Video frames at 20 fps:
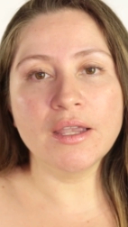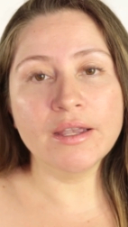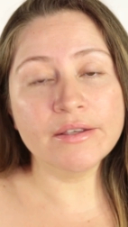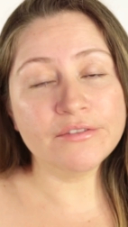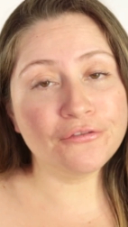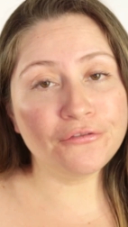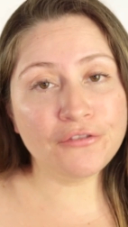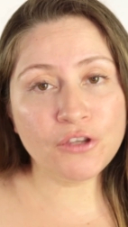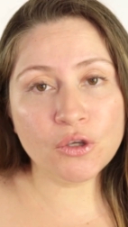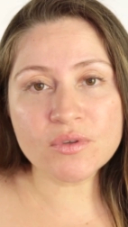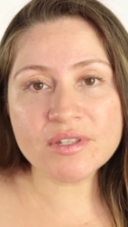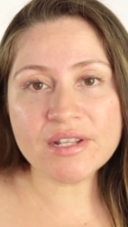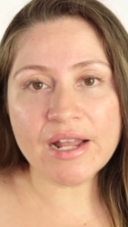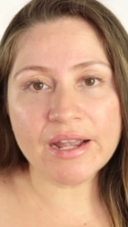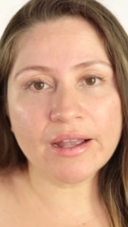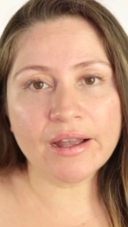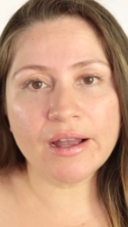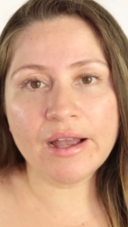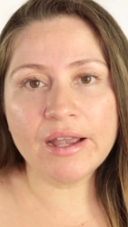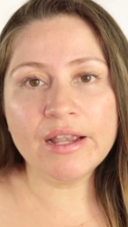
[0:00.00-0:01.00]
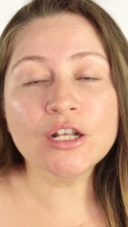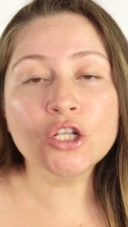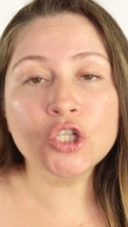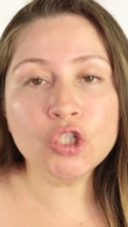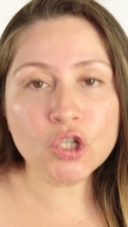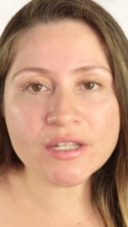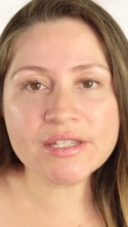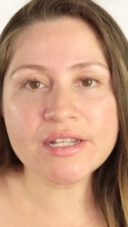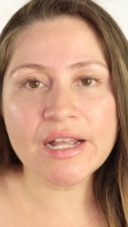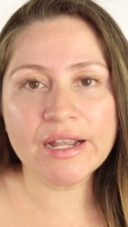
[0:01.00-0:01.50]
It feels like, it
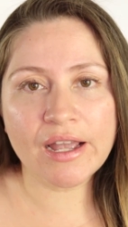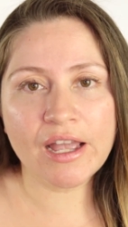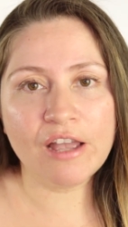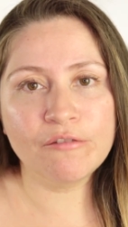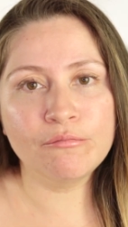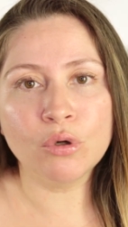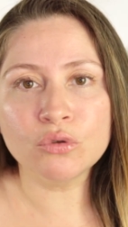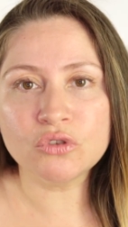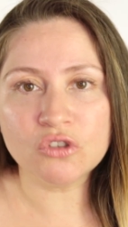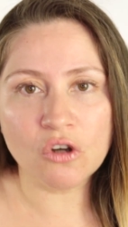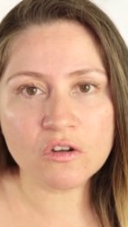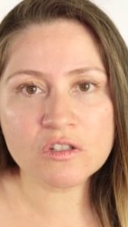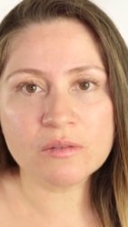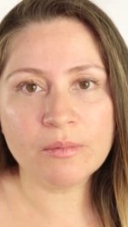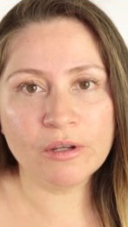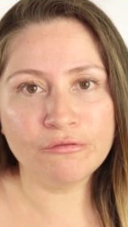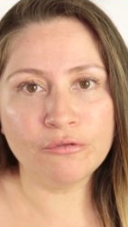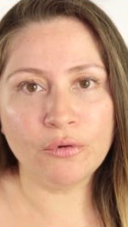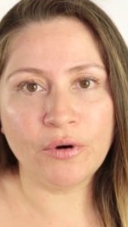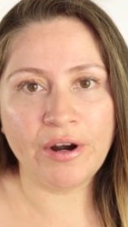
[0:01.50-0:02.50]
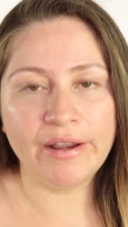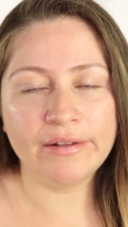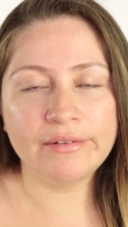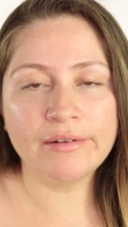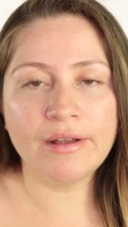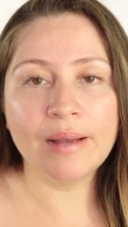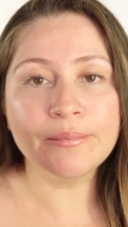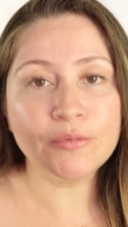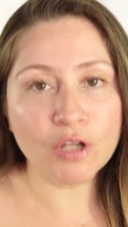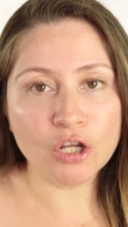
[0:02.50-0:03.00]
looks like I have Botox on my forehead.
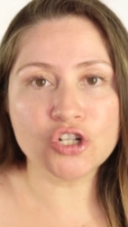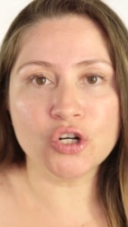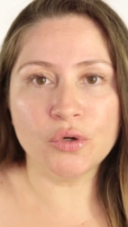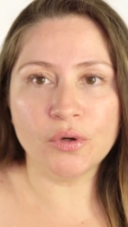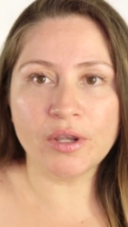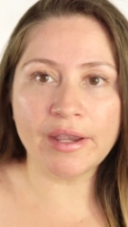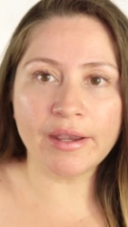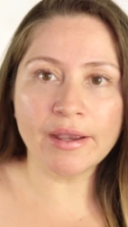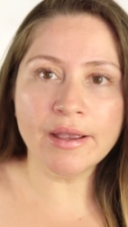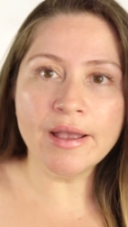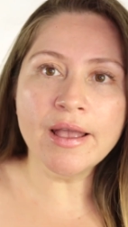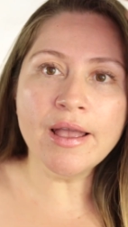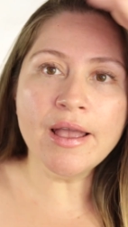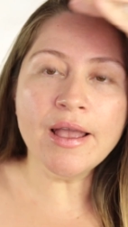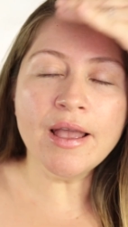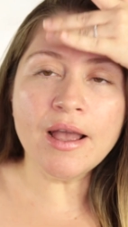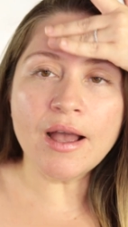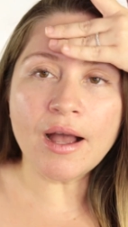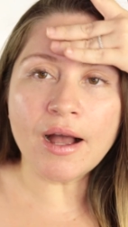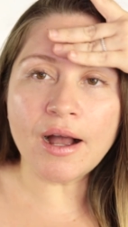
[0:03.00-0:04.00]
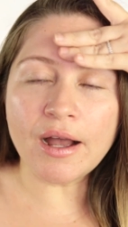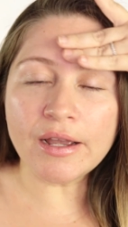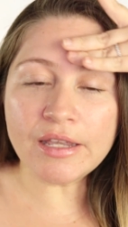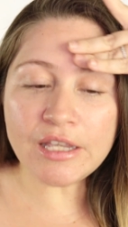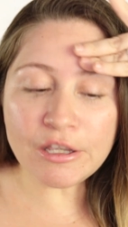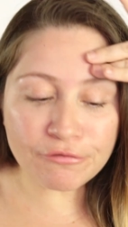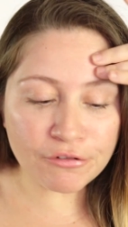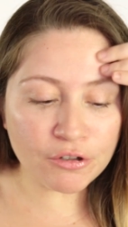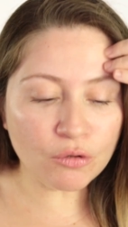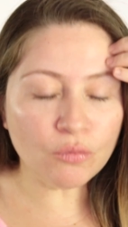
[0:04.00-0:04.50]
I'm not joking. Uh,
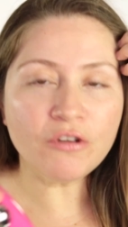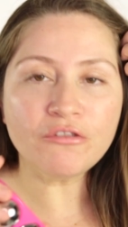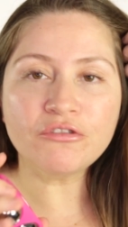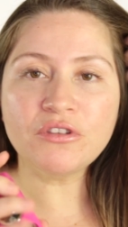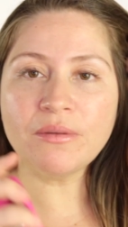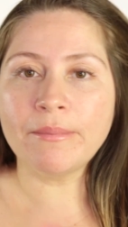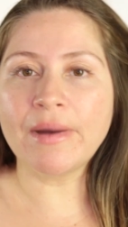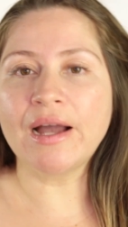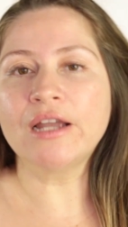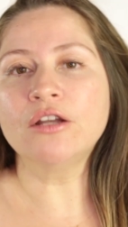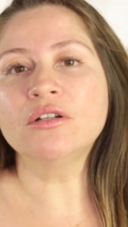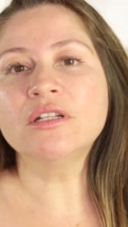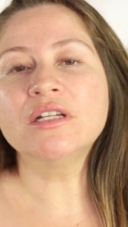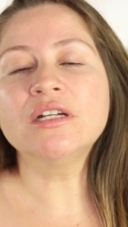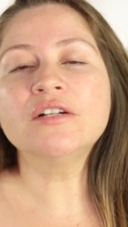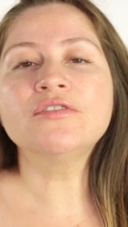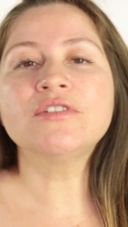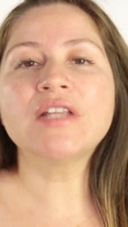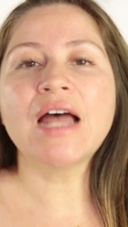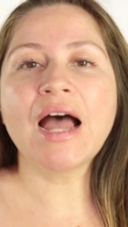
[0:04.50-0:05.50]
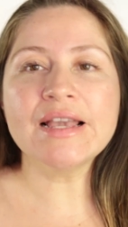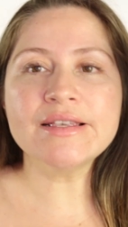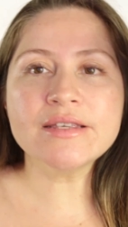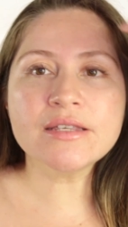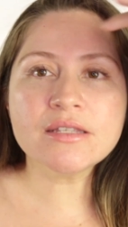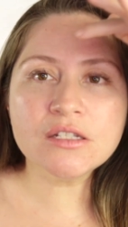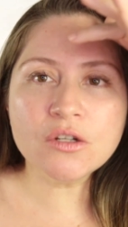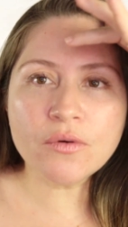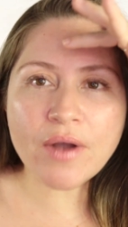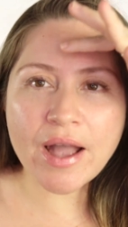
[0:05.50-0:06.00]
even with the mile I
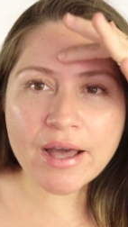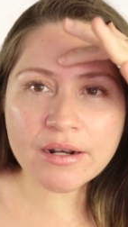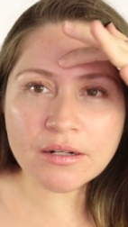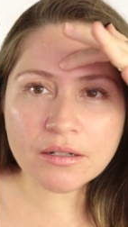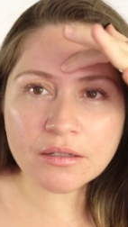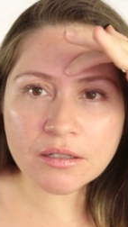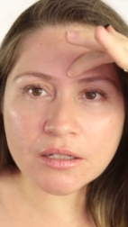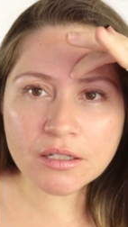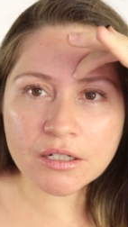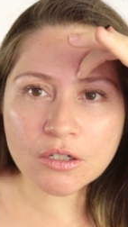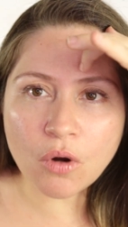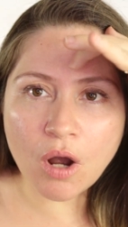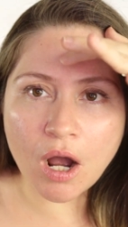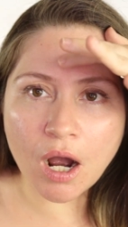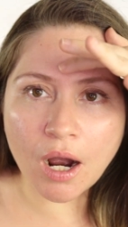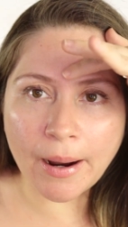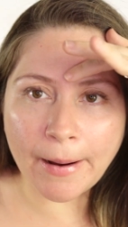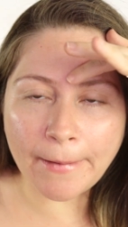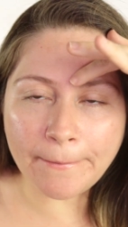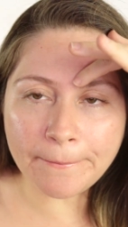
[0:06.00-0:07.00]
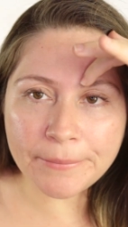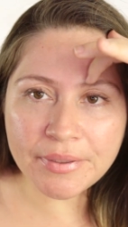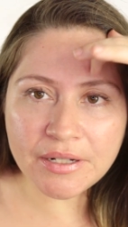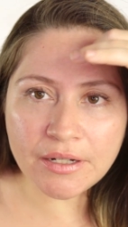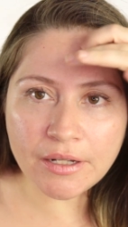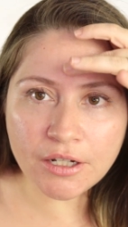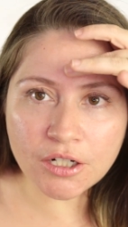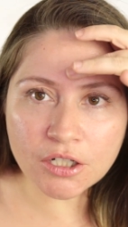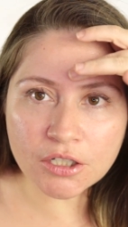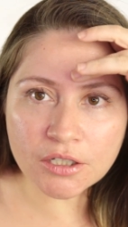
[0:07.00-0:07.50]
still had a little hump
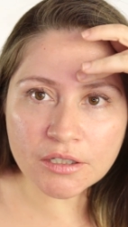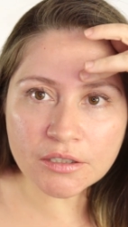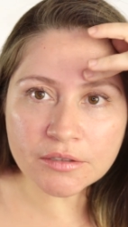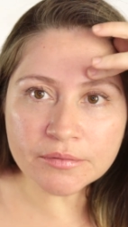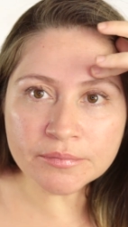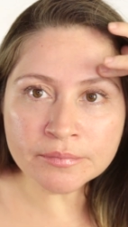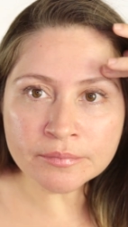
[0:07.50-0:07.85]
in here.